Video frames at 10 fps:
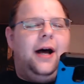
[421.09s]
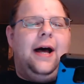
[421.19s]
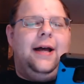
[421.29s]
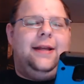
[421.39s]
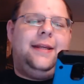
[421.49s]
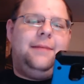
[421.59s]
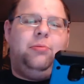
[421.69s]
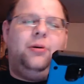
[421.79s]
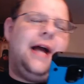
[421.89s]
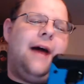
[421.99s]
he
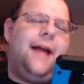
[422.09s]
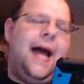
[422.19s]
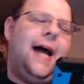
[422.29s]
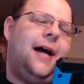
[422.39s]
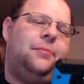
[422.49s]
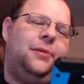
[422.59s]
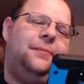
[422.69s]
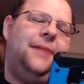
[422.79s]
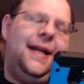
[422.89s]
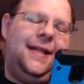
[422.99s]
put out an album
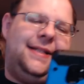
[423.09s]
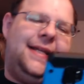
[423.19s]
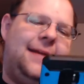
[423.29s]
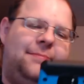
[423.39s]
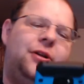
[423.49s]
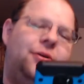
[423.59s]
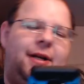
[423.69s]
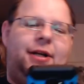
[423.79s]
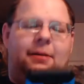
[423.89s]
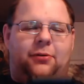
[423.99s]
and it debuted at
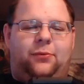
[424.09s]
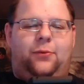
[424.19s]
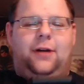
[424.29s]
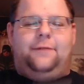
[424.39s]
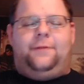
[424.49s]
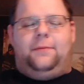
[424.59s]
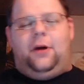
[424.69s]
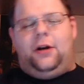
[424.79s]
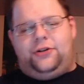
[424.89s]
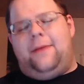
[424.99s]
number 1. From
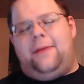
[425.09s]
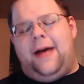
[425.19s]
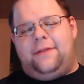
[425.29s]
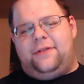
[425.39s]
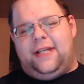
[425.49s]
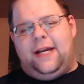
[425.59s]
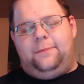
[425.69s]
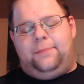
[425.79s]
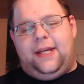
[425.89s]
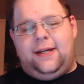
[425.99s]
Marshall Mathers
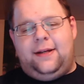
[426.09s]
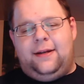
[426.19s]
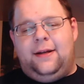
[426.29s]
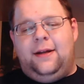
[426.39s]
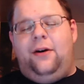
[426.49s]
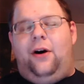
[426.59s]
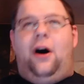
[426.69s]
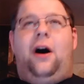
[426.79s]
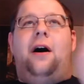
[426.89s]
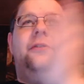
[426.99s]
LP
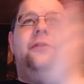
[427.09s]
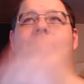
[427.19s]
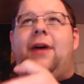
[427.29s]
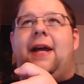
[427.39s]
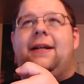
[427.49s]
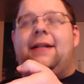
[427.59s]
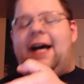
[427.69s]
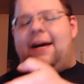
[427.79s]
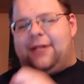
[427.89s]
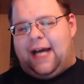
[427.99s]
all the way to
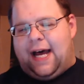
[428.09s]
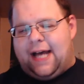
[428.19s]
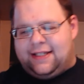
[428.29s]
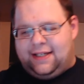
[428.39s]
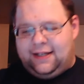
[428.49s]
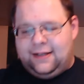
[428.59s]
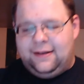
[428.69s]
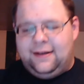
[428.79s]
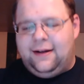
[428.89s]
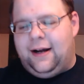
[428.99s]
Kamikaze.
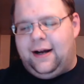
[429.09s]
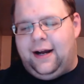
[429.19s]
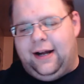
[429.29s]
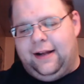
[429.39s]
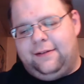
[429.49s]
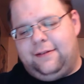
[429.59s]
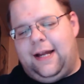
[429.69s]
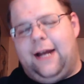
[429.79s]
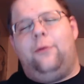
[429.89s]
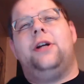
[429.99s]

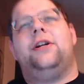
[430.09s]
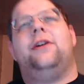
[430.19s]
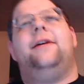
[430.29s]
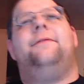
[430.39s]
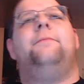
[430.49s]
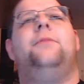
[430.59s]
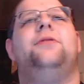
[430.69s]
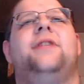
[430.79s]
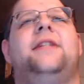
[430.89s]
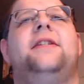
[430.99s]
I wonder if
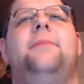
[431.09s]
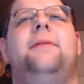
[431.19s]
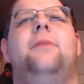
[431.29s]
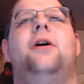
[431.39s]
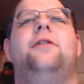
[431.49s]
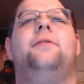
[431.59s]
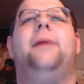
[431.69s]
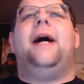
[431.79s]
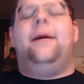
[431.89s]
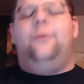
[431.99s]
Music to Be Murdered
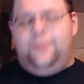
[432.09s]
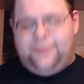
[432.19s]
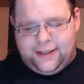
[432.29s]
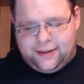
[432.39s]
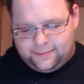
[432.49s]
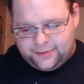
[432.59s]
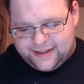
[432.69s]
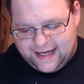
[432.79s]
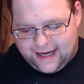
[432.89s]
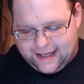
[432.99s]
By will be number
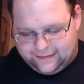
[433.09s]
10.